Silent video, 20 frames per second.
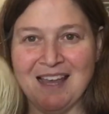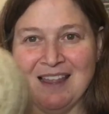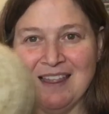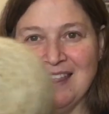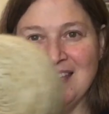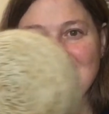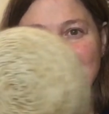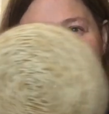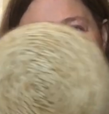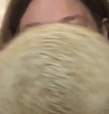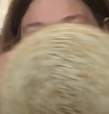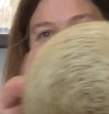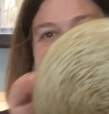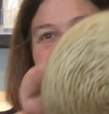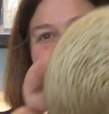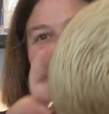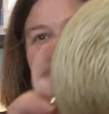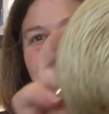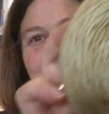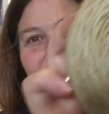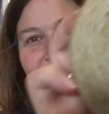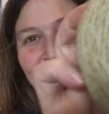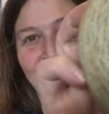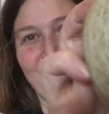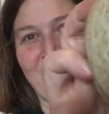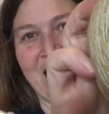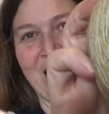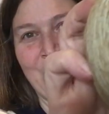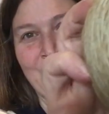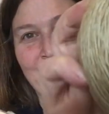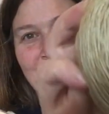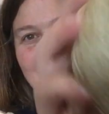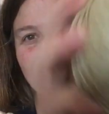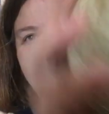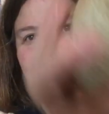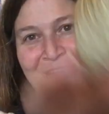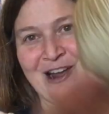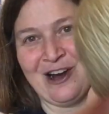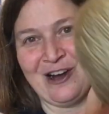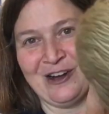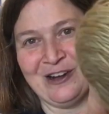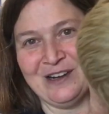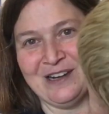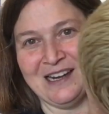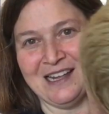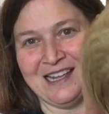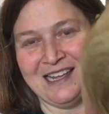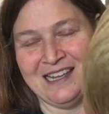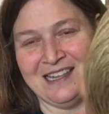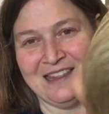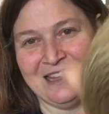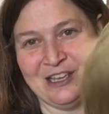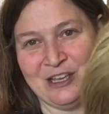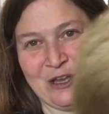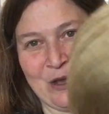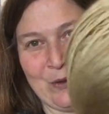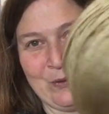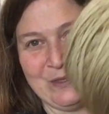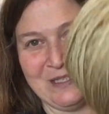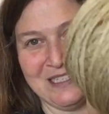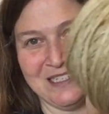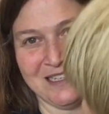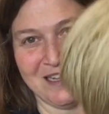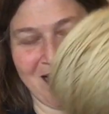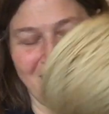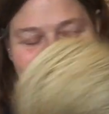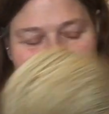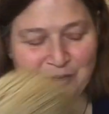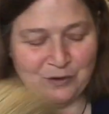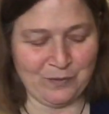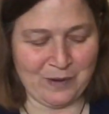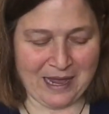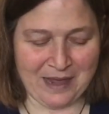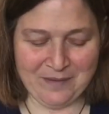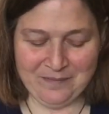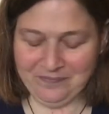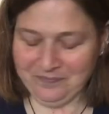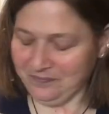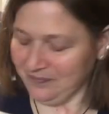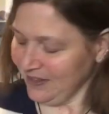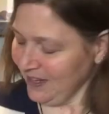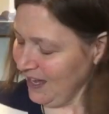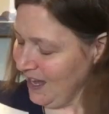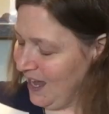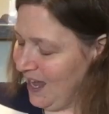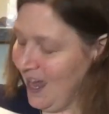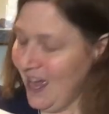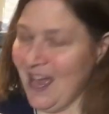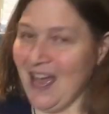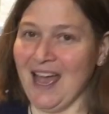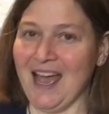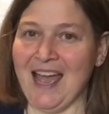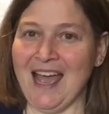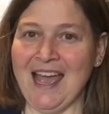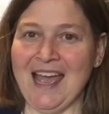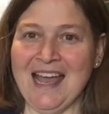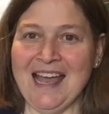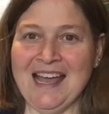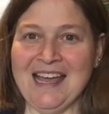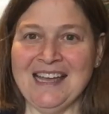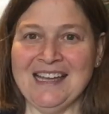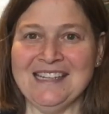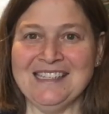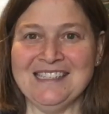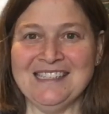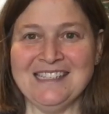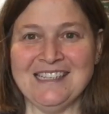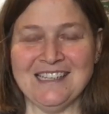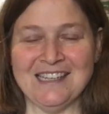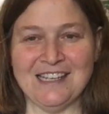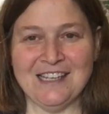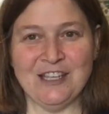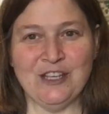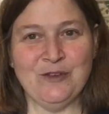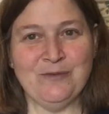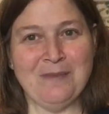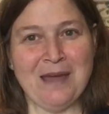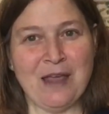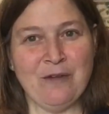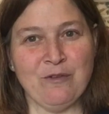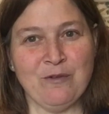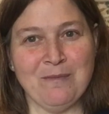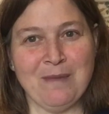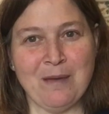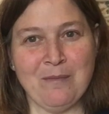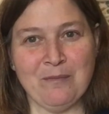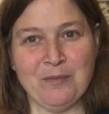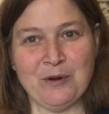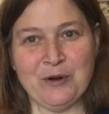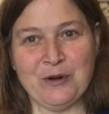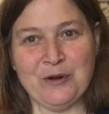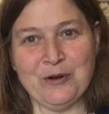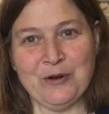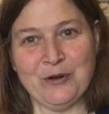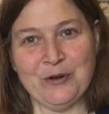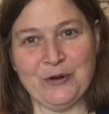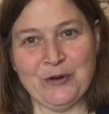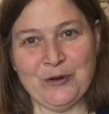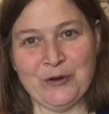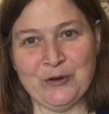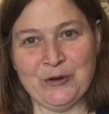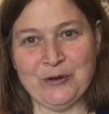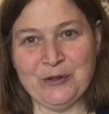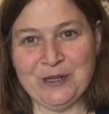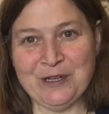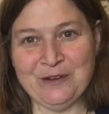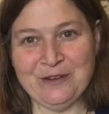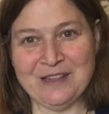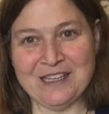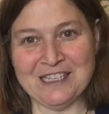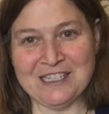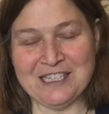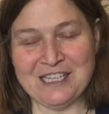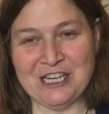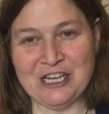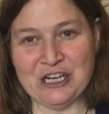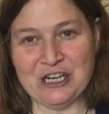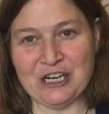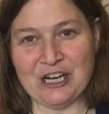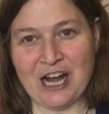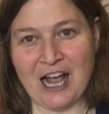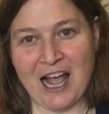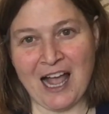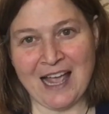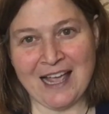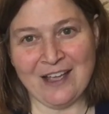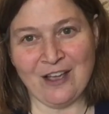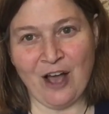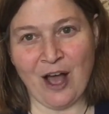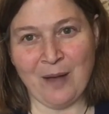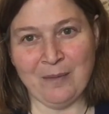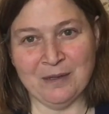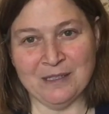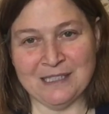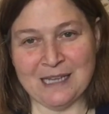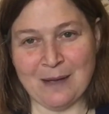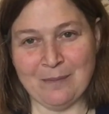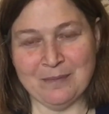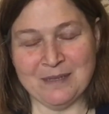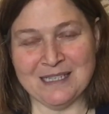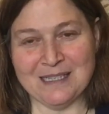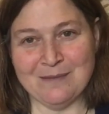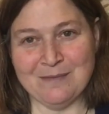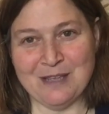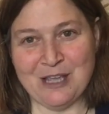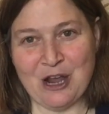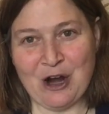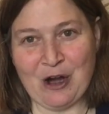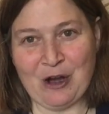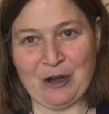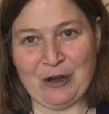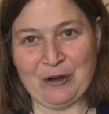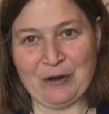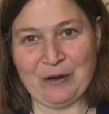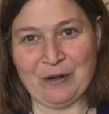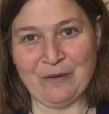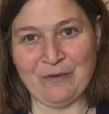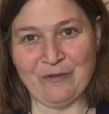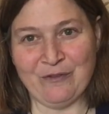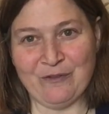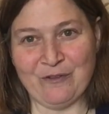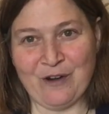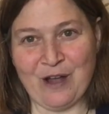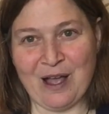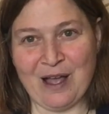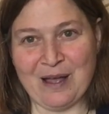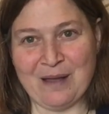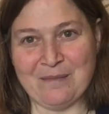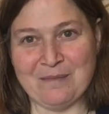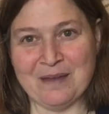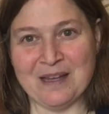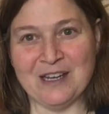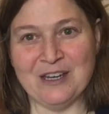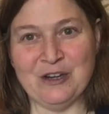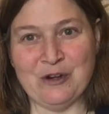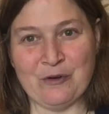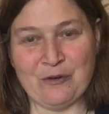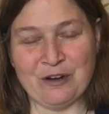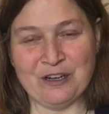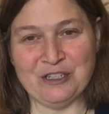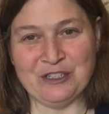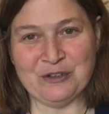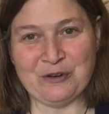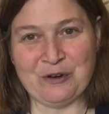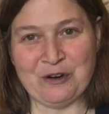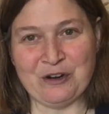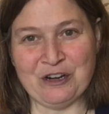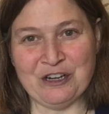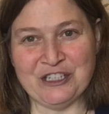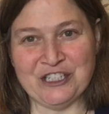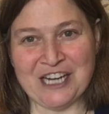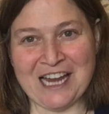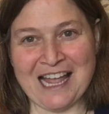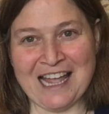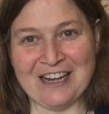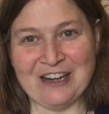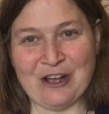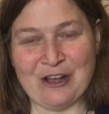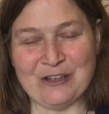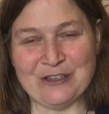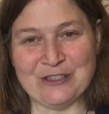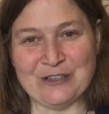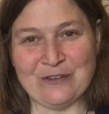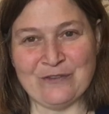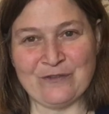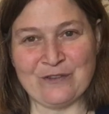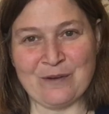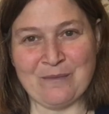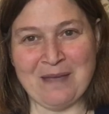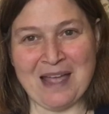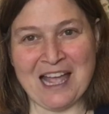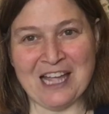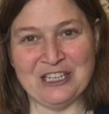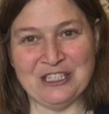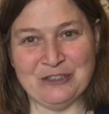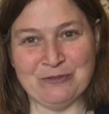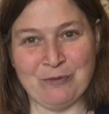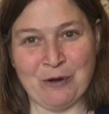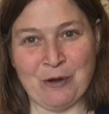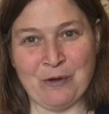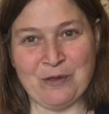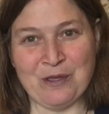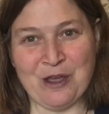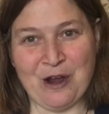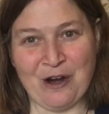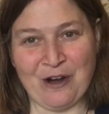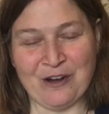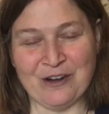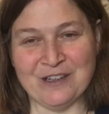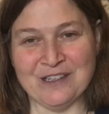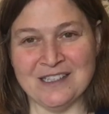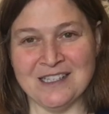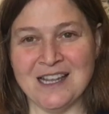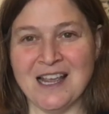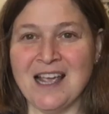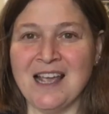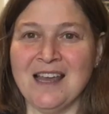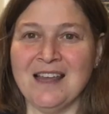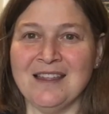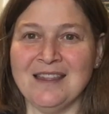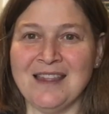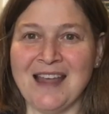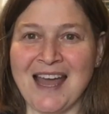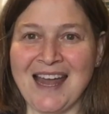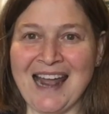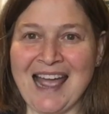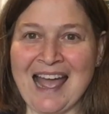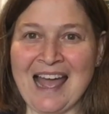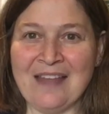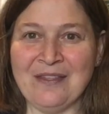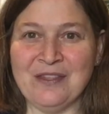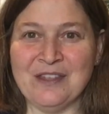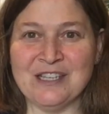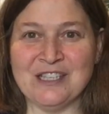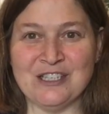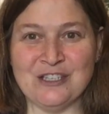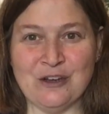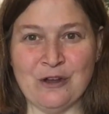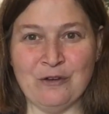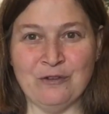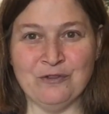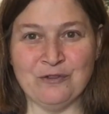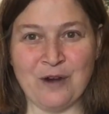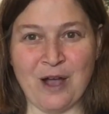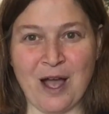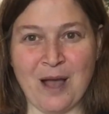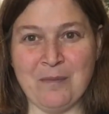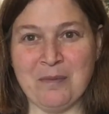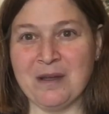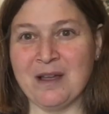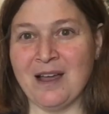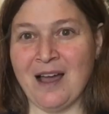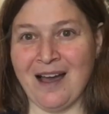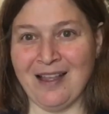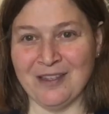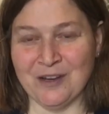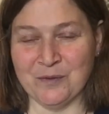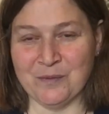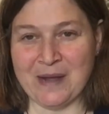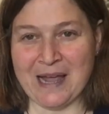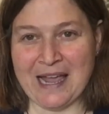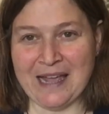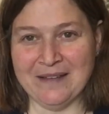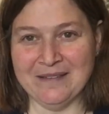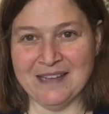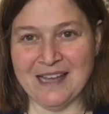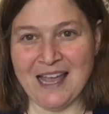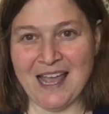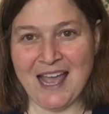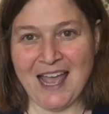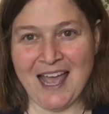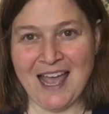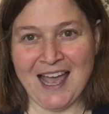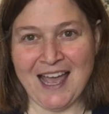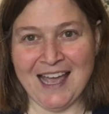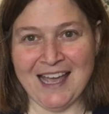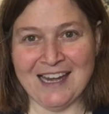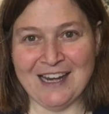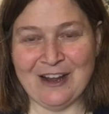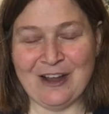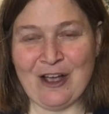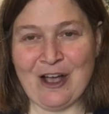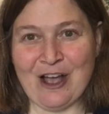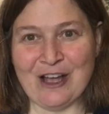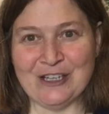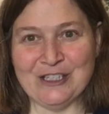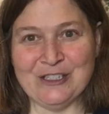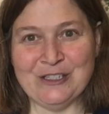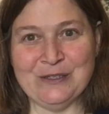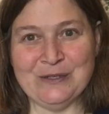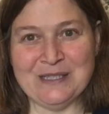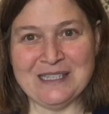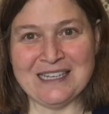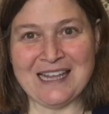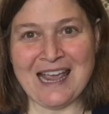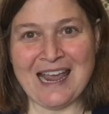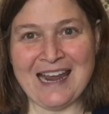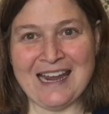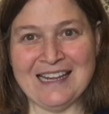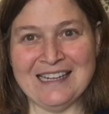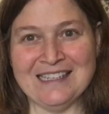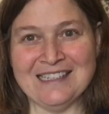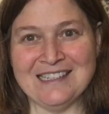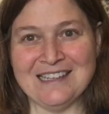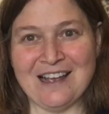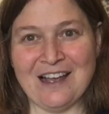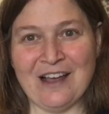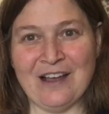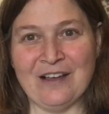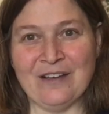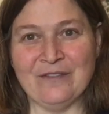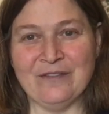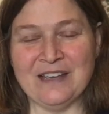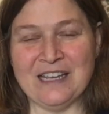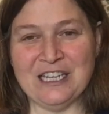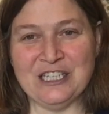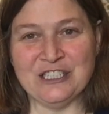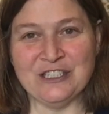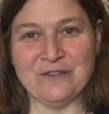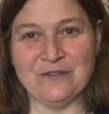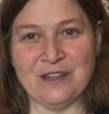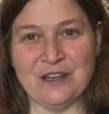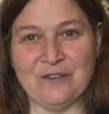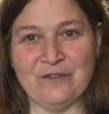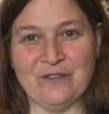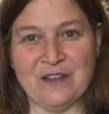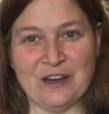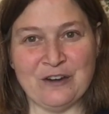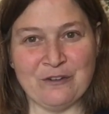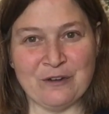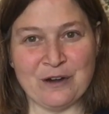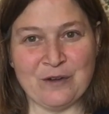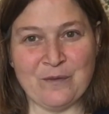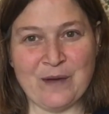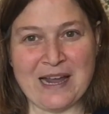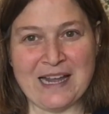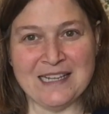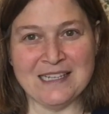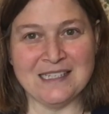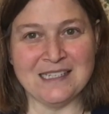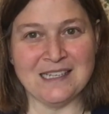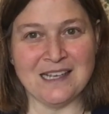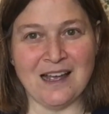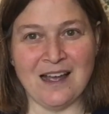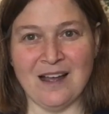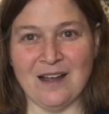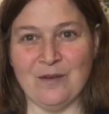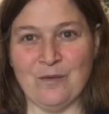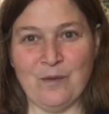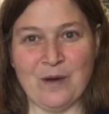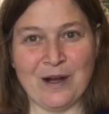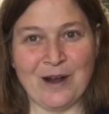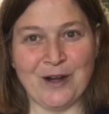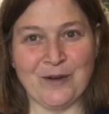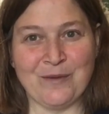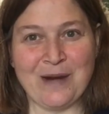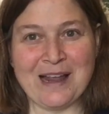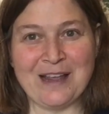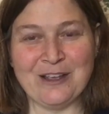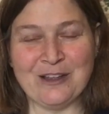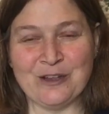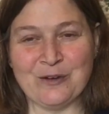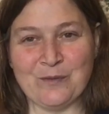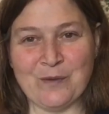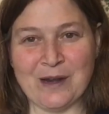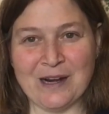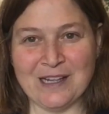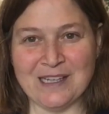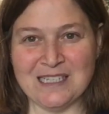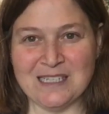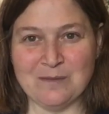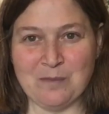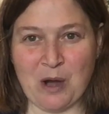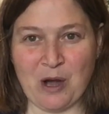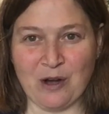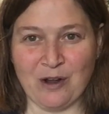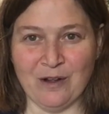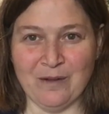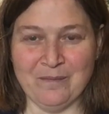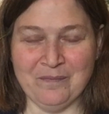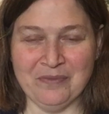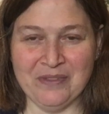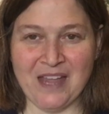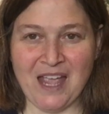This is Viola yarn in the Ghost colorway, and you may remember earlier this year I gobbled up some yarn from Nora George and also from Hedgerow Yarns that had the Snowdrop colorway. And I got 2 skeins of each of their fingering weights, one on regular, one on sparkle.